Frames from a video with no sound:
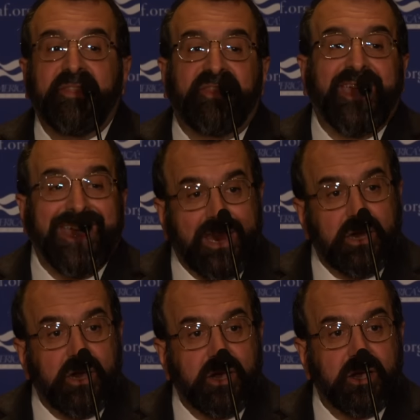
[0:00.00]

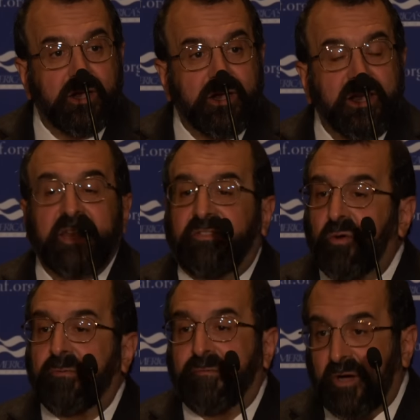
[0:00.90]
Then it's
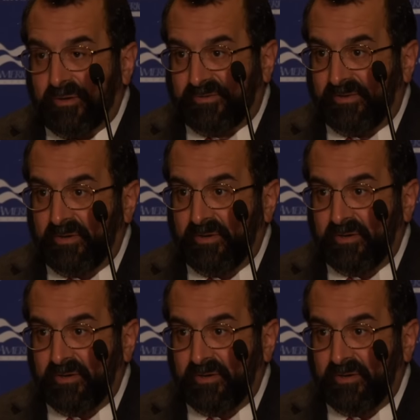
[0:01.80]
your fault.